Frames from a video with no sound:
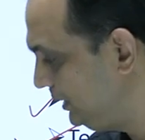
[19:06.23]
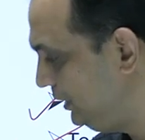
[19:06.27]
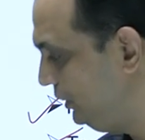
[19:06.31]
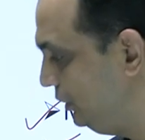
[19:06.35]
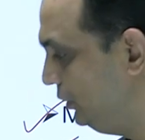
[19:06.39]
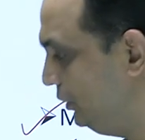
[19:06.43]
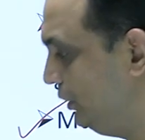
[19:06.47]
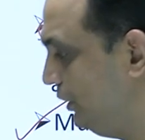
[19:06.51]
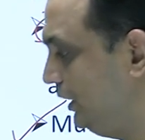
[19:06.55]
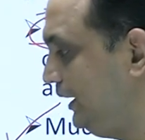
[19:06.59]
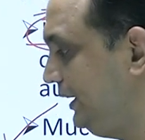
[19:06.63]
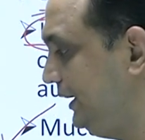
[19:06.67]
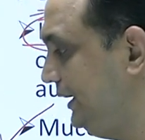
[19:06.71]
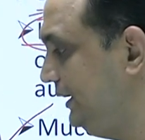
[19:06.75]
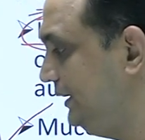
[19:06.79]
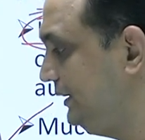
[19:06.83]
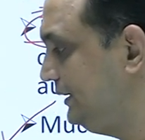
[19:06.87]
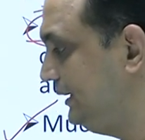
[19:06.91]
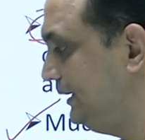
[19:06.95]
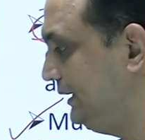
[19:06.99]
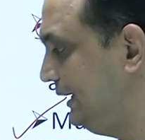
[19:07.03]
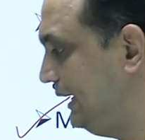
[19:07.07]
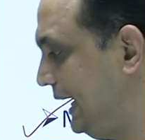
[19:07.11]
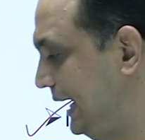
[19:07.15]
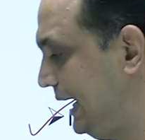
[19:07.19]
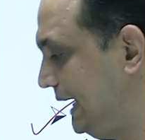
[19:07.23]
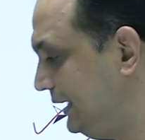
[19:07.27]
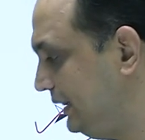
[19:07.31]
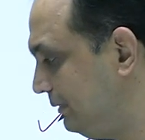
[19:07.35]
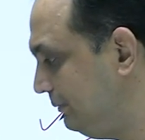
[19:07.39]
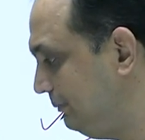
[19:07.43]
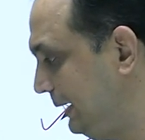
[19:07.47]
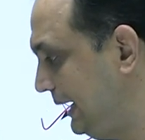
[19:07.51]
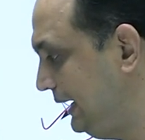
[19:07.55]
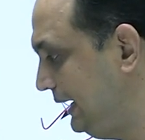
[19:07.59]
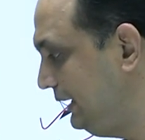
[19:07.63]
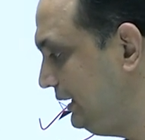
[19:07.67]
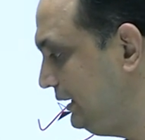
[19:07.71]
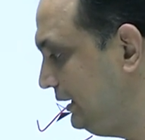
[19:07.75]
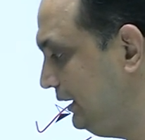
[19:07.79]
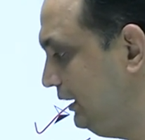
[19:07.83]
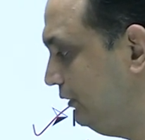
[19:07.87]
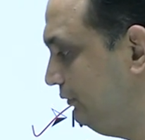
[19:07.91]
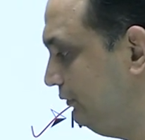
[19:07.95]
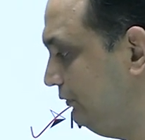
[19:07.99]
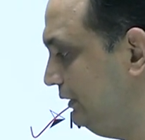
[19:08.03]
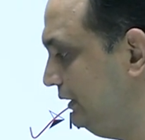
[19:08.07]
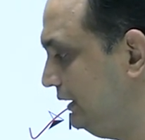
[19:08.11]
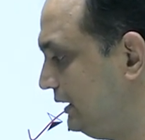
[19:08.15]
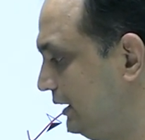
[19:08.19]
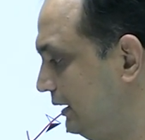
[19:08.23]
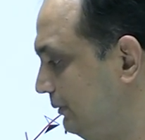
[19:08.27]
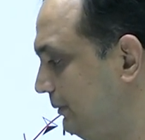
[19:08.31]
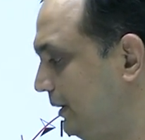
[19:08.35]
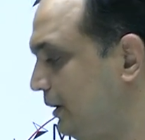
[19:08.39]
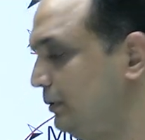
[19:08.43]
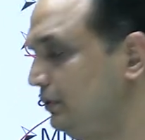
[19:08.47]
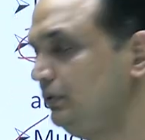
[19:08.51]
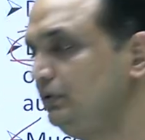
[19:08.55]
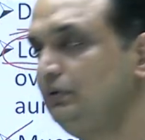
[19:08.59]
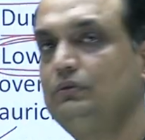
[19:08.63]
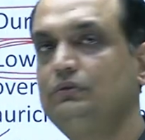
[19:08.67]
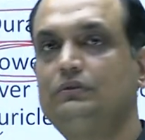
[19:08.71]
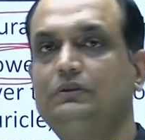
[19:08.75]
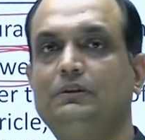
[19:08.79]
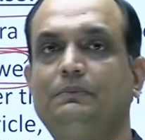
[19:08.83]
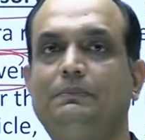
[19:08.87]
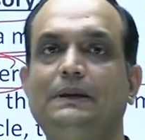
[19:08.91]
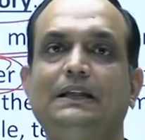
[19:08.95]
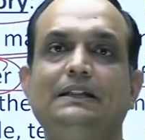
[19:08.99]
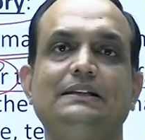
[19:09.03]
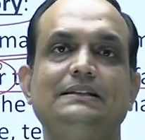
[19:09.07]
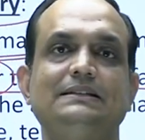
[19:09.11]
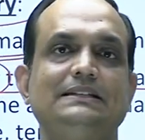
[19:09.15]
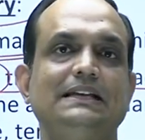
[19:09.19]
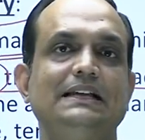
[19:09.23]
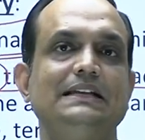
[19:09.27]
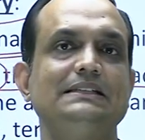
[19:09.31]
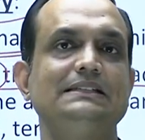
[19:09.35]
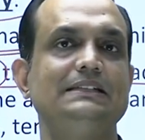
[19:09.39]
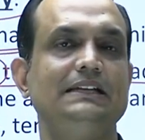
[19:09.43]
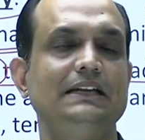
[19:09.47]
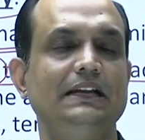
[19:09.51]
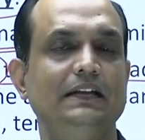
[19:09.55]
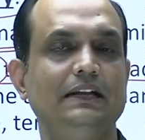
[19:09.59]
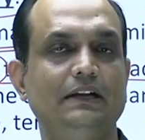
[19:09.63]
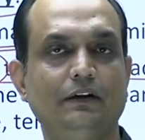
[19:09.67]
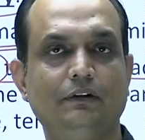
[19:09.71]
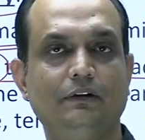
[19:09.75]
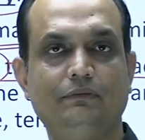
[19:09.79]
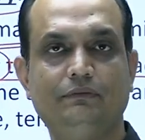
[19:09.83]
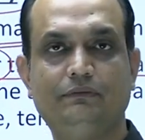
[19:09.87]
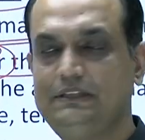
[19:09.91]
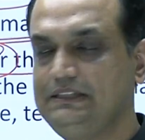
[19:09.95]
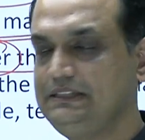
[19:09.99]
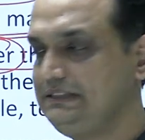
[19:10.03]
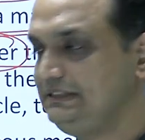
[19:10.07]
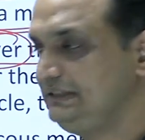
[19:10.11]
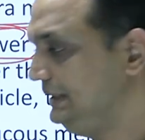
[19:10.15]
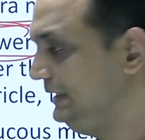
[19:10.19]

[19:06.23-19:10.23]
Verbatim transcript: the lower teeth, and the mental nerve will come out to supply the sensory area of this